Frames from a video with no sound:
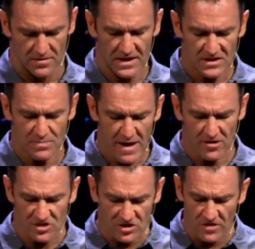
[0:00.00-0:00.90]
these
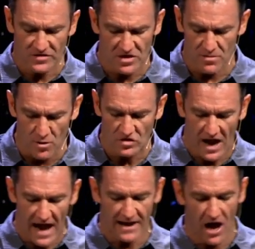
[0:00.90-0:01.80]
men are servants of the Most
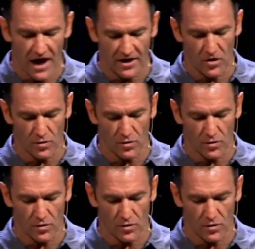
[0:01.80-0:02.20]
High God